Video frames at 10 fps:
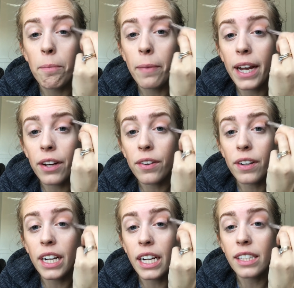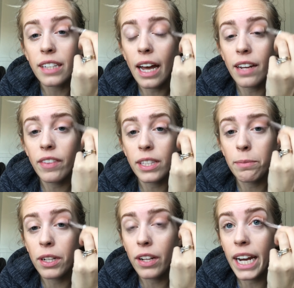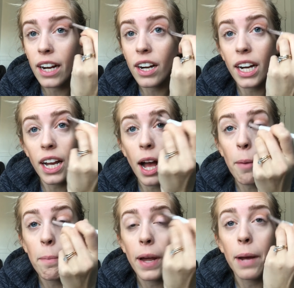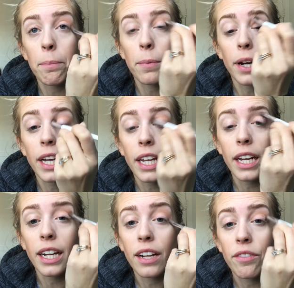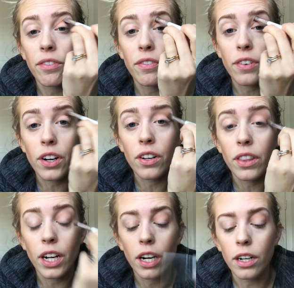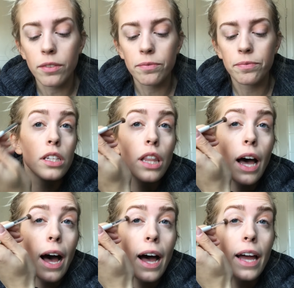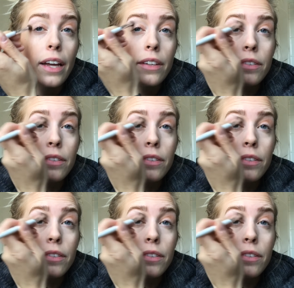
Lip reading: my crease, kind of this middle area, but I'm bringing it in further to the eye.